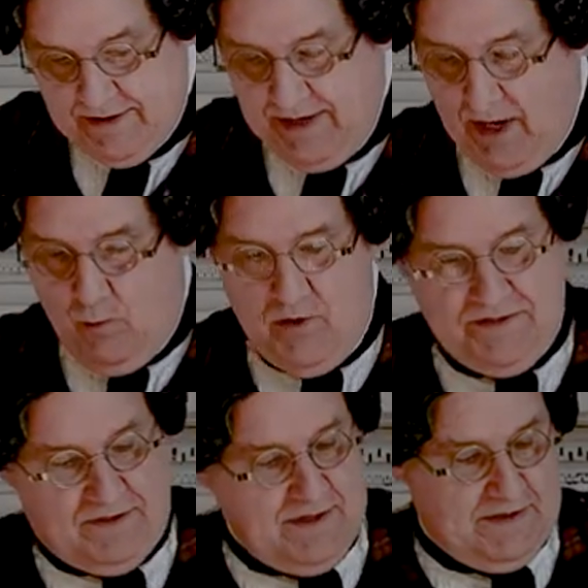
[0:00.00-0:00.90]
Now,
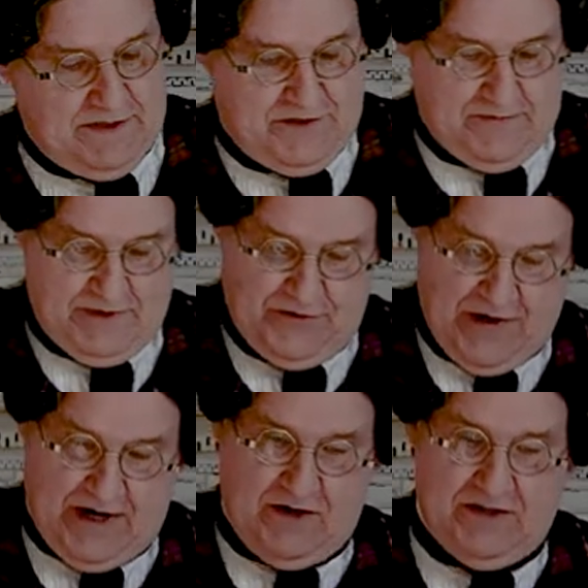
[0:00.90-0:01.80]
one thing that you're
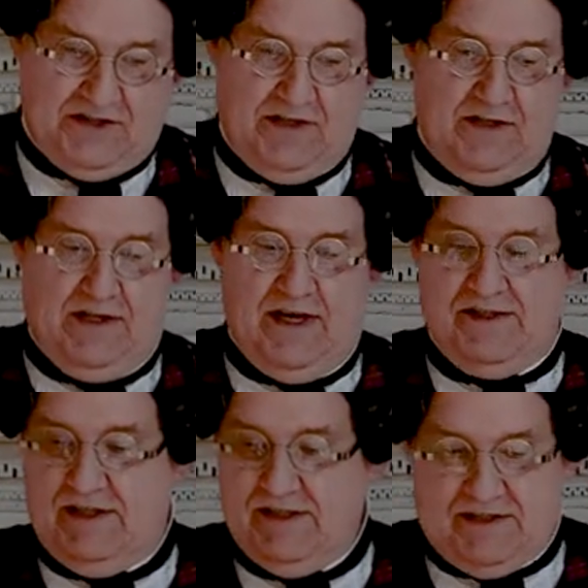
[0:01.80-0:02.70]
not going to see in the
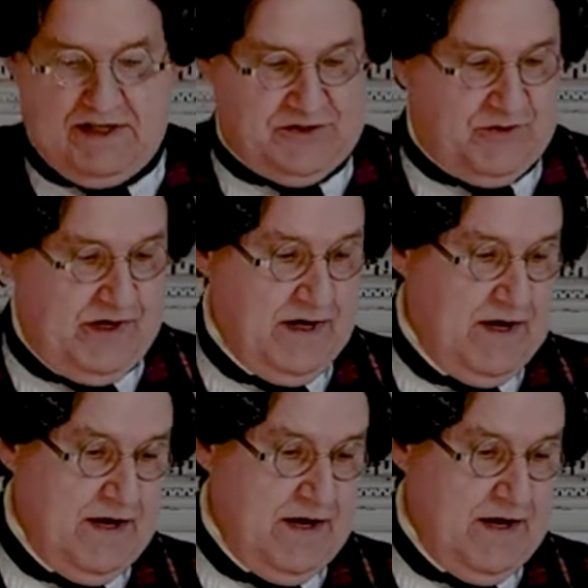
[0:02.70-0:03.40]
18th century